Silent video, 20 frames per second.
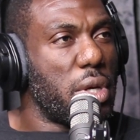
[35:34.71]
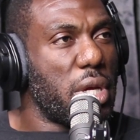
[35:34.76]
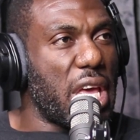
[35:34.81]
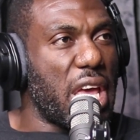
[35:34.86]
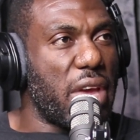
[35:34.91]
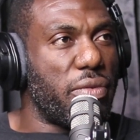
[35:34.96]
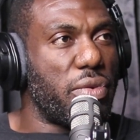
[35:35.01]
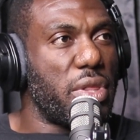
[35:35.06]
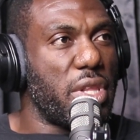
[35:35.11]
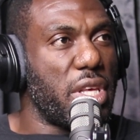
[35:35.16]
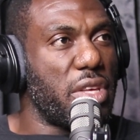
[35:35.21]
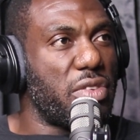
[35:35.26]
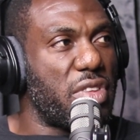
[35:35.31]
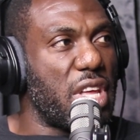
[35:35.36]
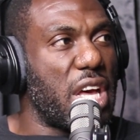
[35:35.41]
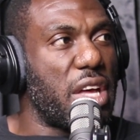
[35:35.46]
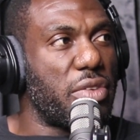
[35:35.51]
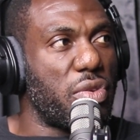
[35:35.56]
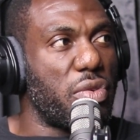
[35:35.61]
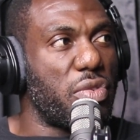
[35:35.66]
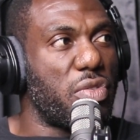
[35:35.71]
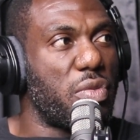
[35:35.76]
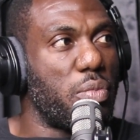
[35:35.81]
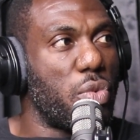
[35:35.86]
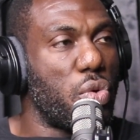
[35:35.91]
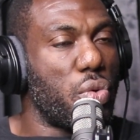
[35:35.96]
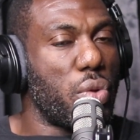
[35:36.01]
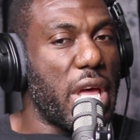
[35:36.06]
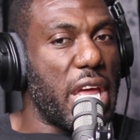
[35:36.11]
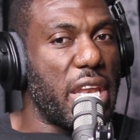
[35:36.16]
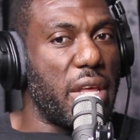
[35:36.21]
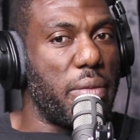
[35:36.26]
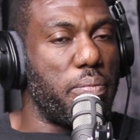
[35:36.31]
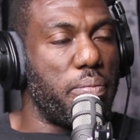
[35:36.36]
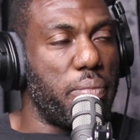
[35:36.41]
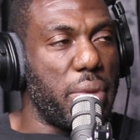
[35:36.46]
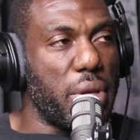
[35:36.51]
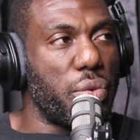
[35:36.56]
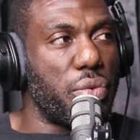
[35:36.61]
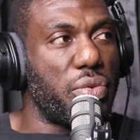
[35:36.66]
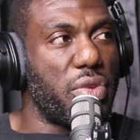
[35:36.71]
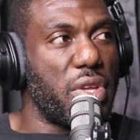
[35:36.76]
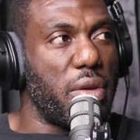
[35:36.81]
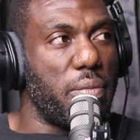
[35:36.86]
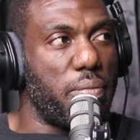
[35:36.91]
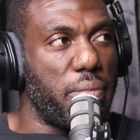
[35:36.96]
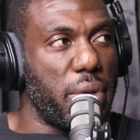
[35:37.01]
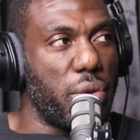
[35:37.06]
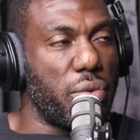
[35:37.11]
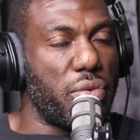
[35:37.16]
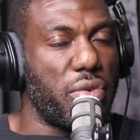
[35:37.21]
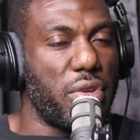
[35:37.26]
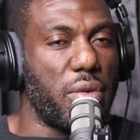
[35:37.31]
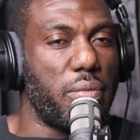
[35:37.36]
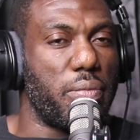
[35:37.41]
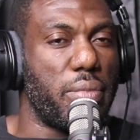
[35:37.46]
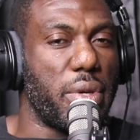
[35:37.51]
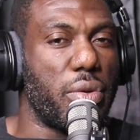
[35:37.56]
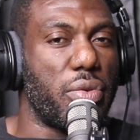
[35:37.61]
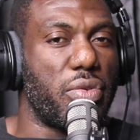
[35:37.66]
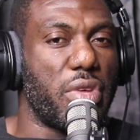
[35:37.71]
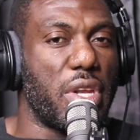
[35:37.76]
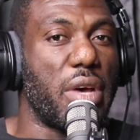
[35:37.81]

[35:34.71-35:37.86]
Everything starts off small, and it builds and it builds and it builds.